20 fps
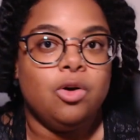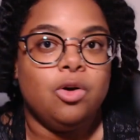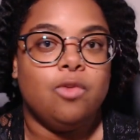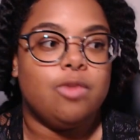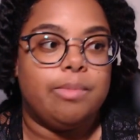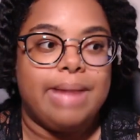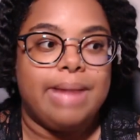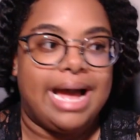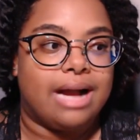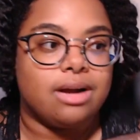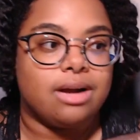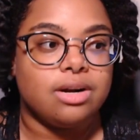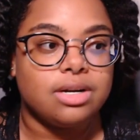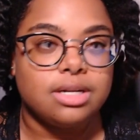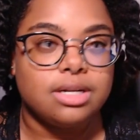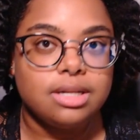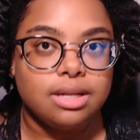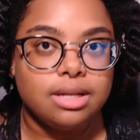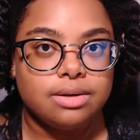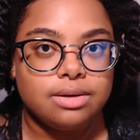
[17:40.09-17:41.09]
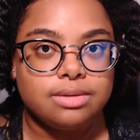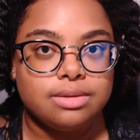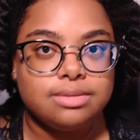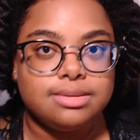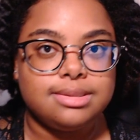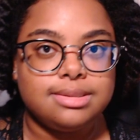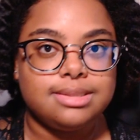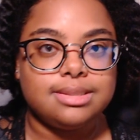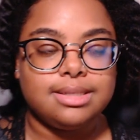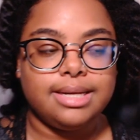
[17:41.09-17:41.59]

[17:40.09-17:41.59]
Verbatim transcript: overpack on clothes.